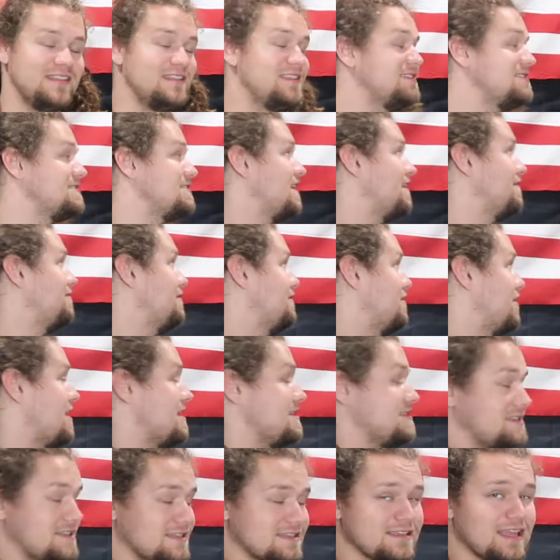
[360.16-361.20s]
of this stuff in your
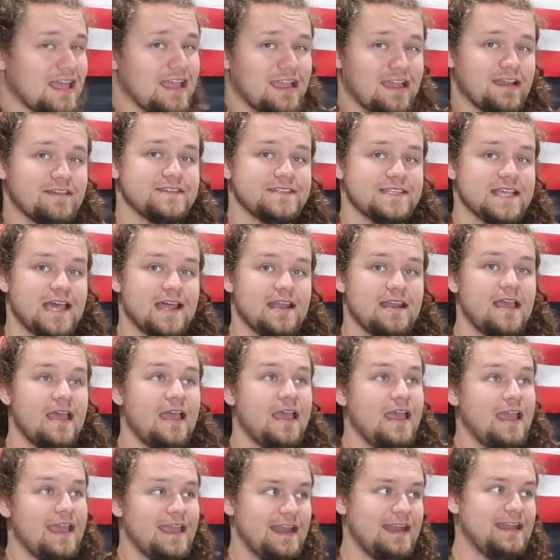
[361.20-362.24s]
eyes, because like I've said,
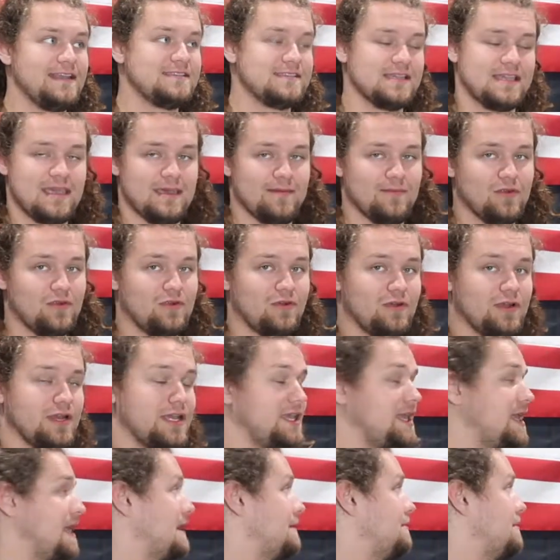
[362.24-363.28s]
it is a chemical and
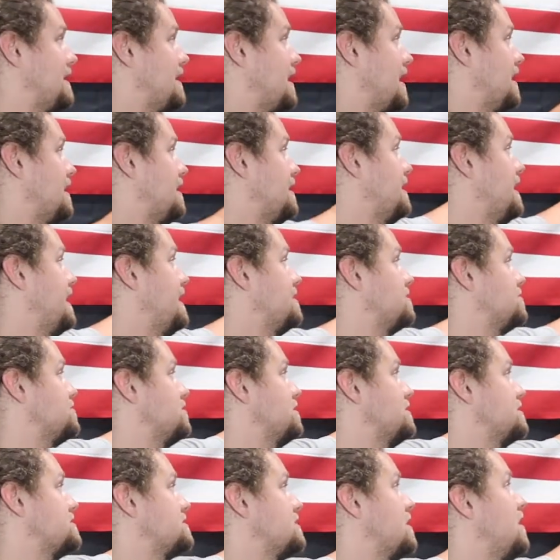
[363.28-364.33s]
it can be kind of
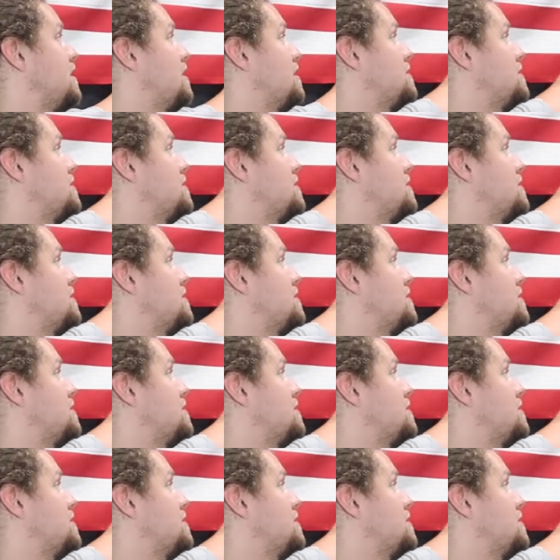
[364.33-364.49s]
dangerous.